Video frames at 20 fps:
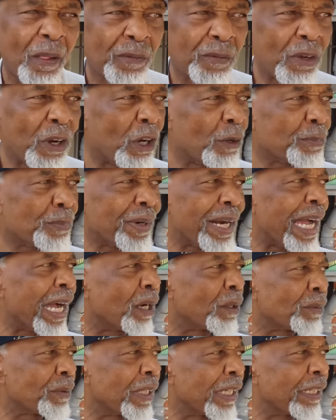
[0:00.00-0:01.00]
Very
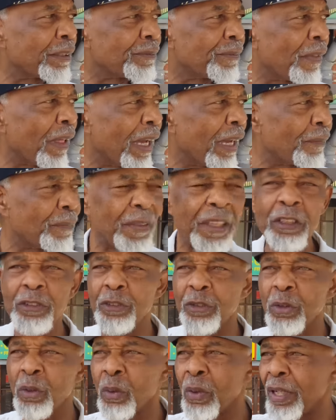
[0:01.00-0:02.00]
proud of this
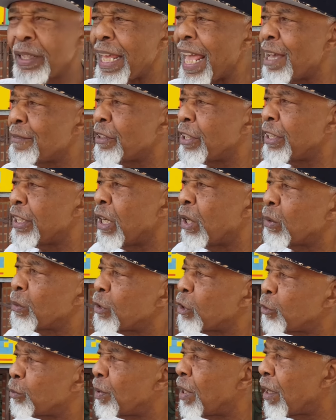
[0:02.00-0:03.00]
store and having known
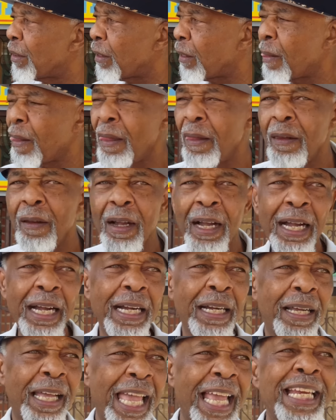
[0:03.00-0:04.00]
this brother.
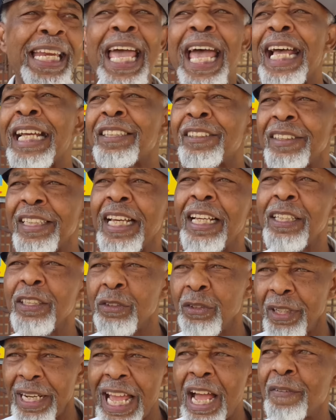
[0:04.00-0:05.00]
An asset
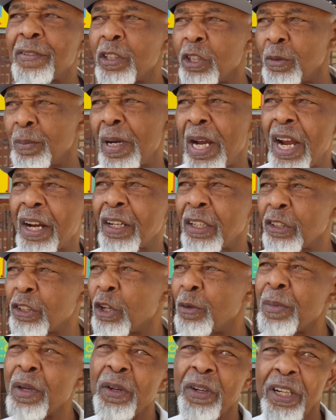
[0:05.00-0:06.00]
to the African-American
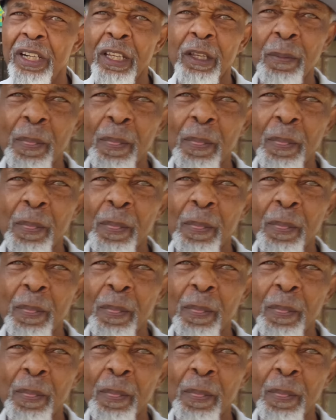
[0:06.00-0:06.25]
community.